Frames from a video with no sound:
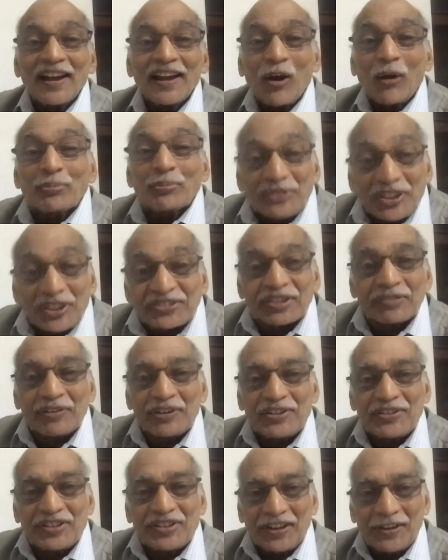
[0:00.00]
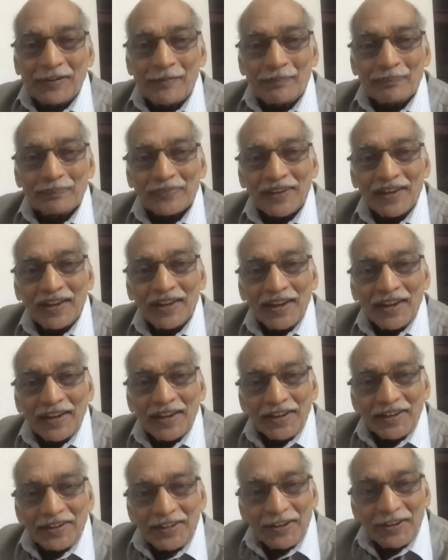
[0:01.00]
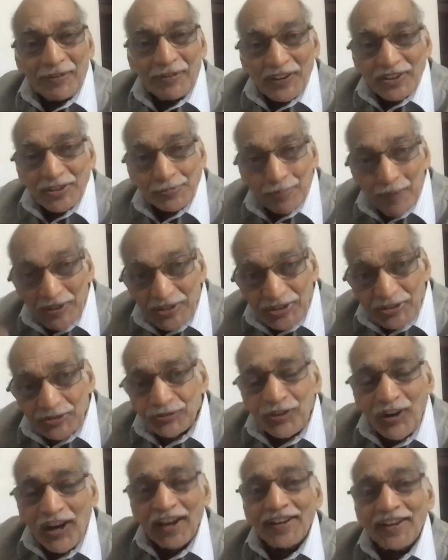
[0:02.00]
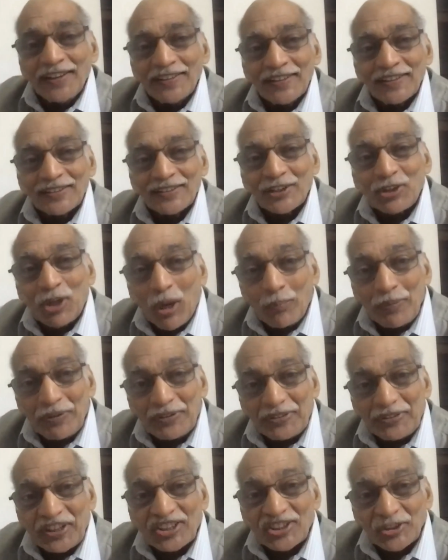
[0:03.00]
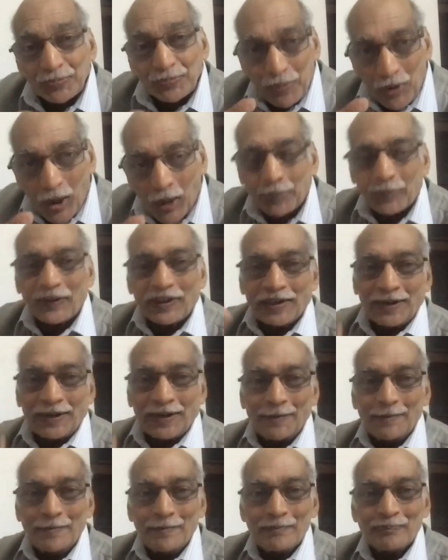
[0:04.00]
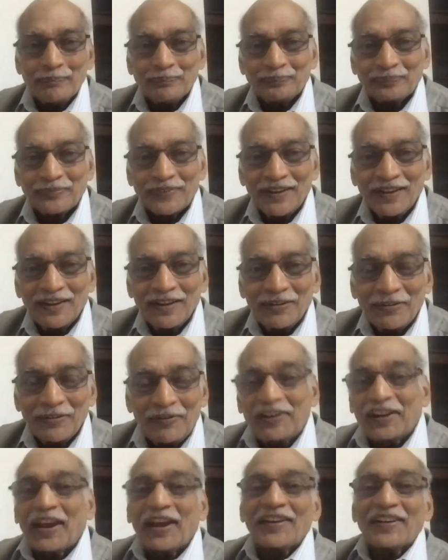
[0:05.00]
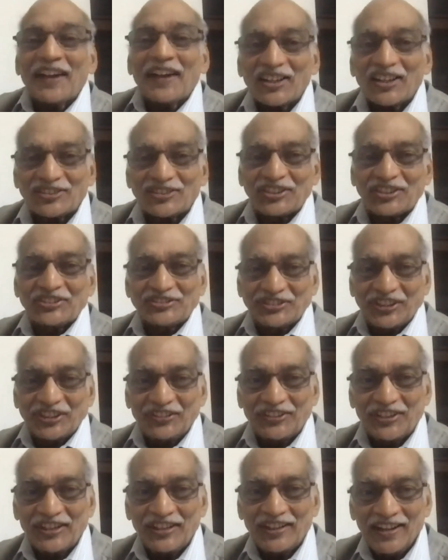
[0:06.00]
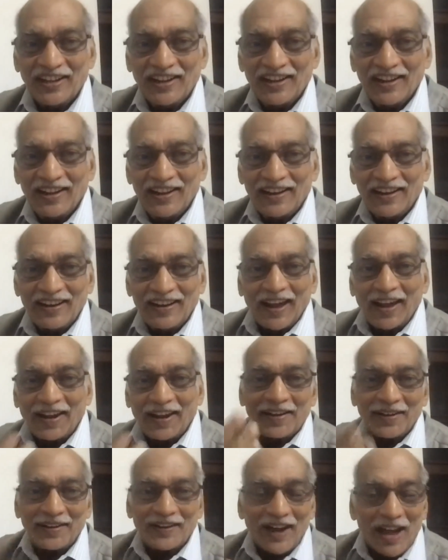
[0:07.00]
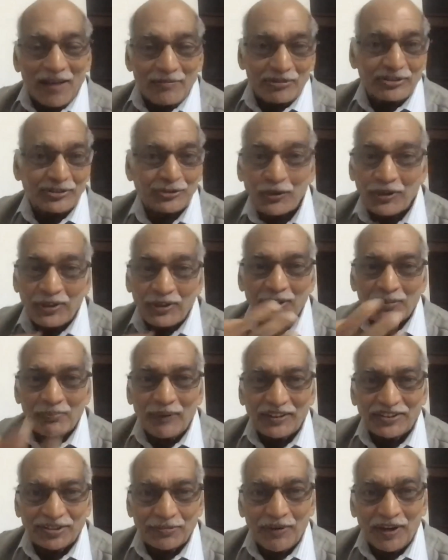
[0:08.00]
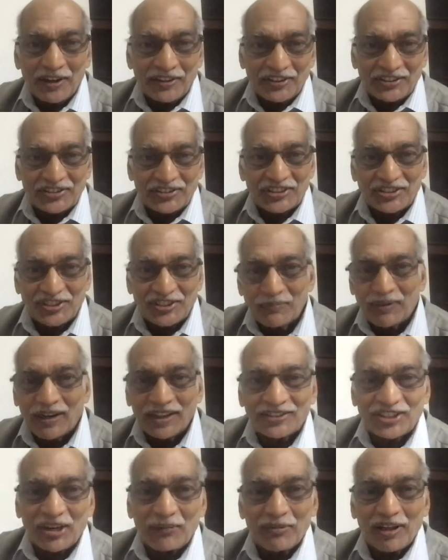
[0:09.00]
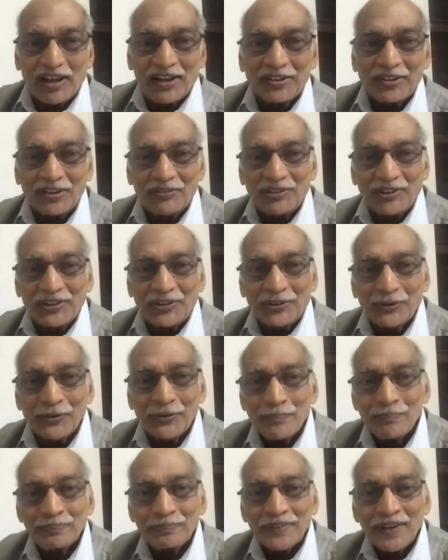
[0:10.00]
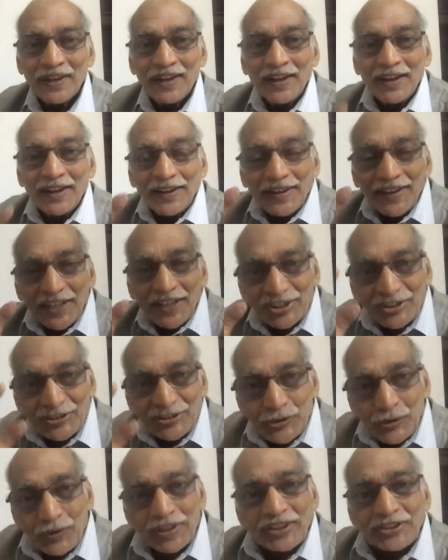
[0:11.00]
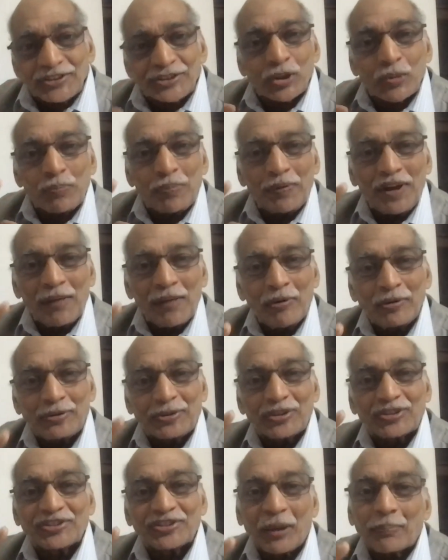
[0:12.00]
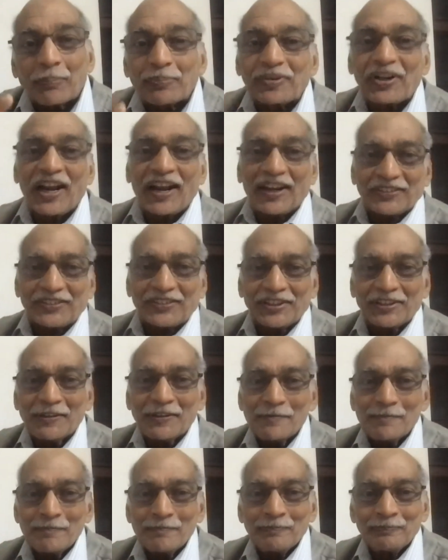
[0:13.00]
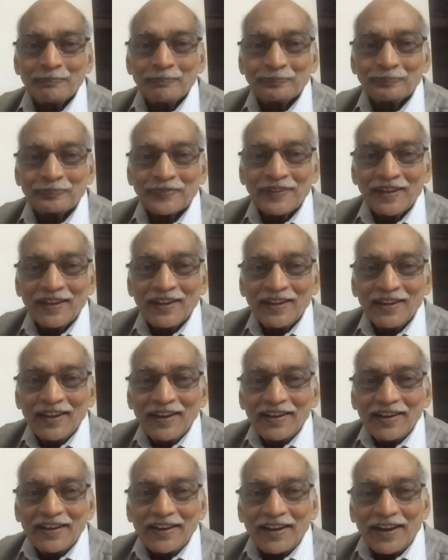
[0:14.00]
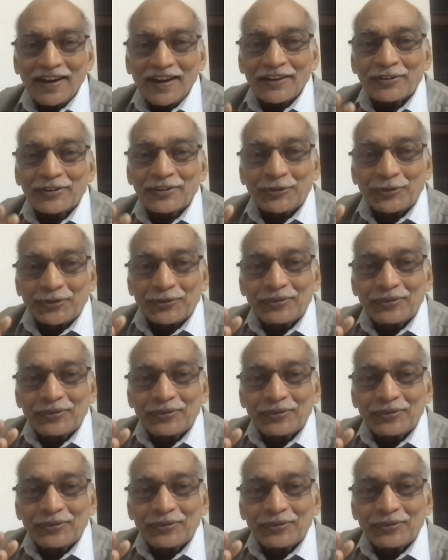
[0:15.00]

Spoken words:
objectivity. If we specify the competence properly, we can assess it. Like I'm a student of mathematics, a simple example I'm giving you. A student should be able to subtract a